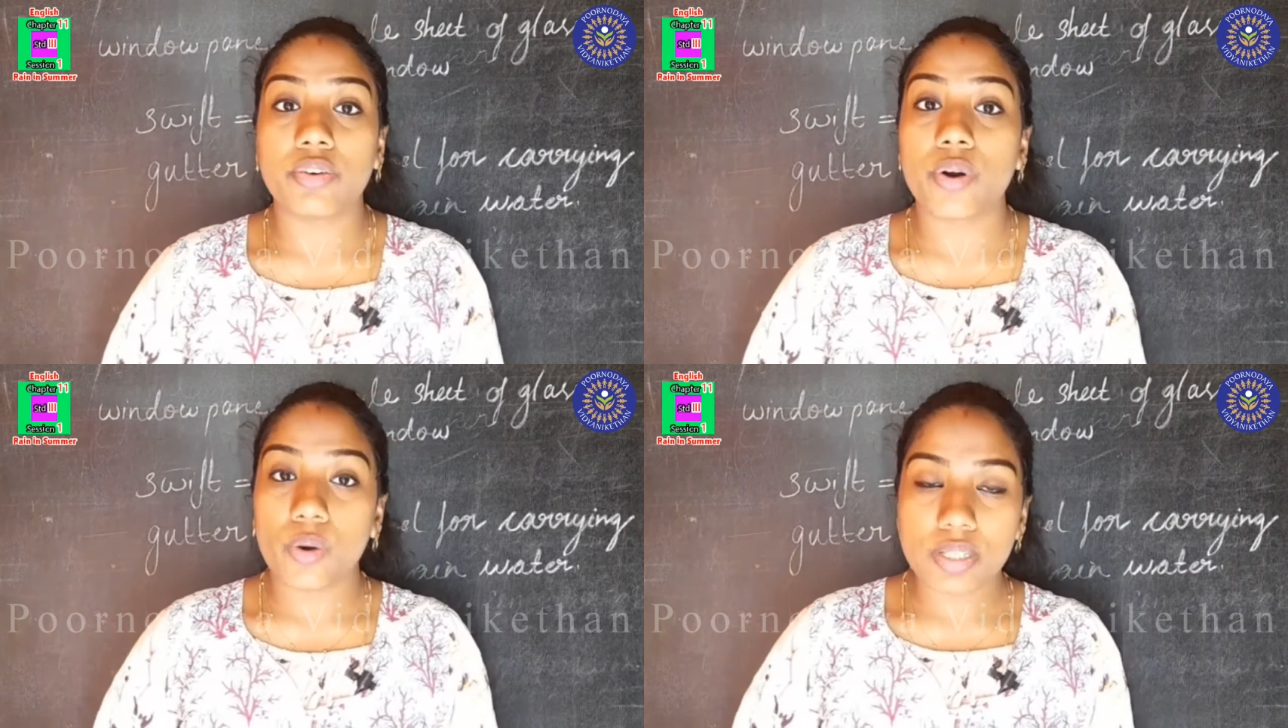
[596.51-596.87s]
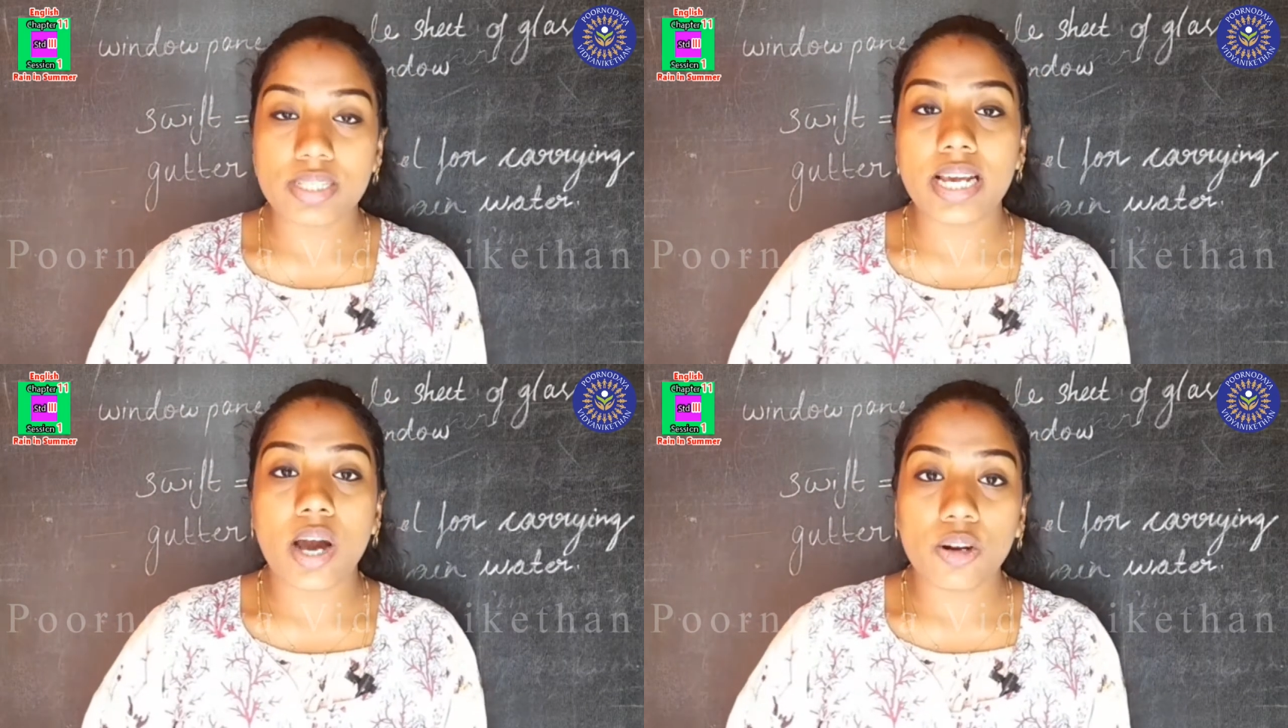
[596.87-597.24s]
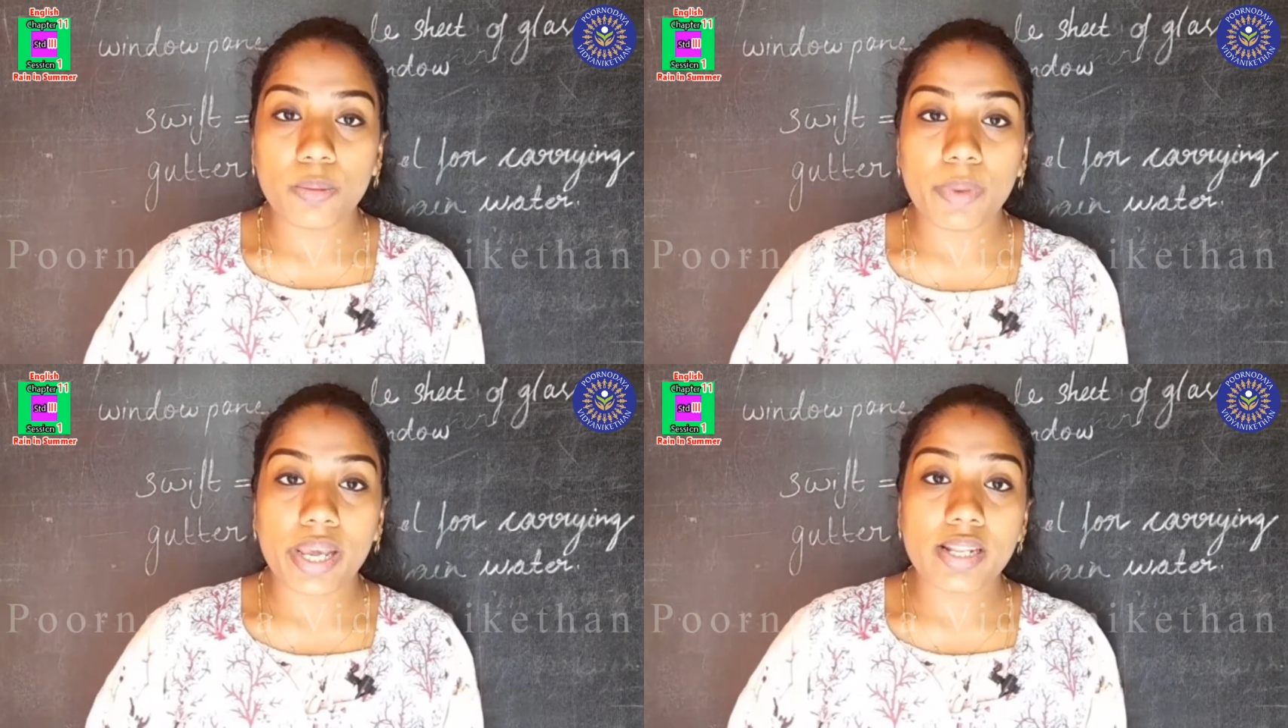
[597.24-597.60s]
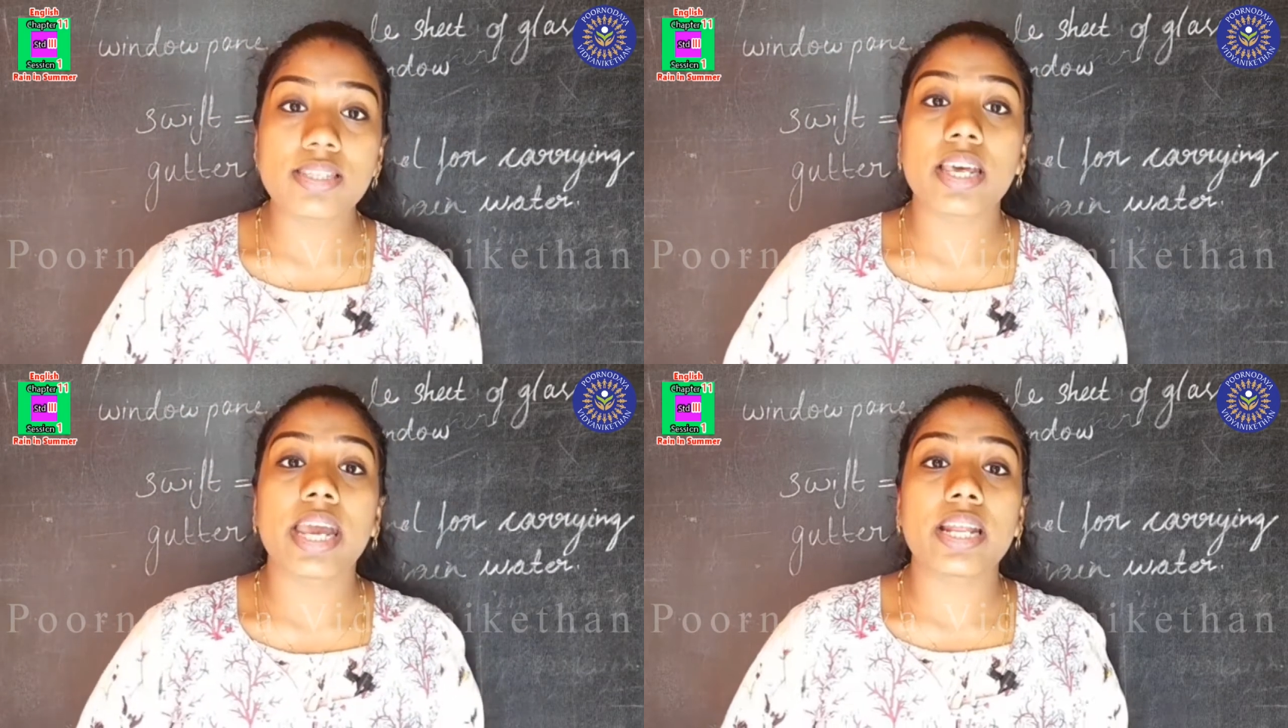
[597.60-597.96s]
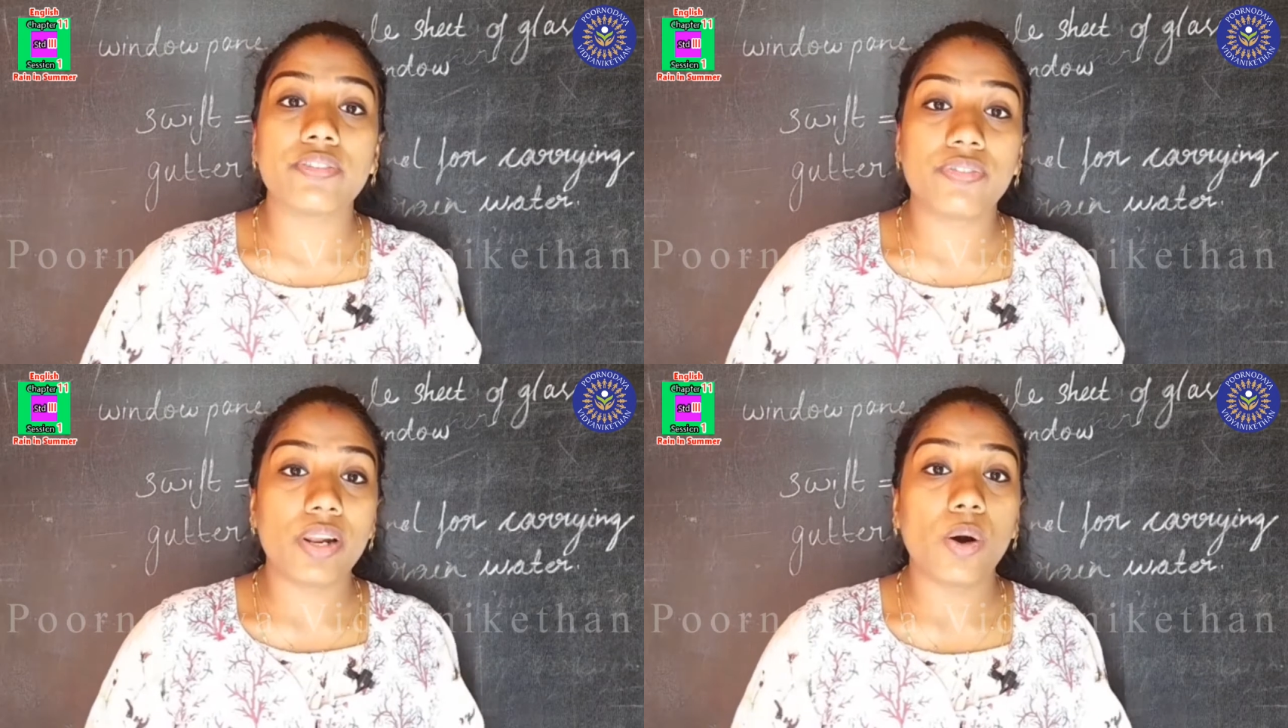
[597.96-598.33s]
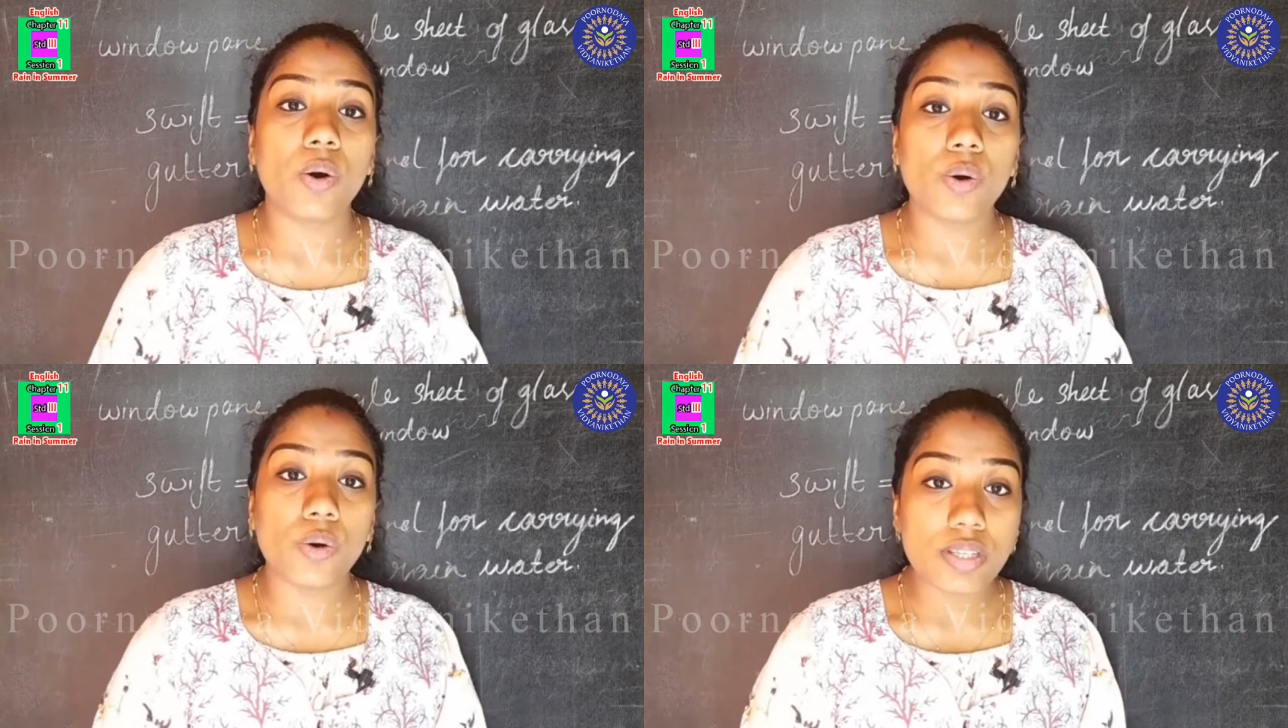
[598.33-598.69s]
Roars down means it
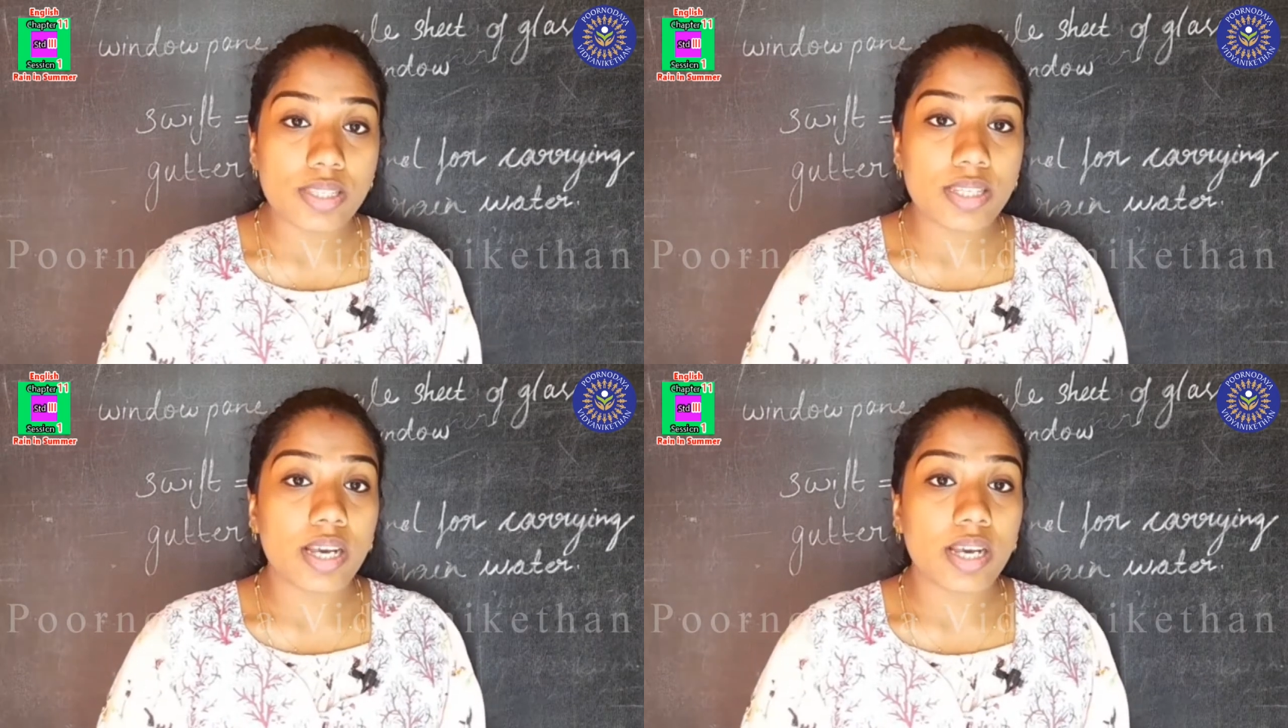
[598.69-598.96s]
flows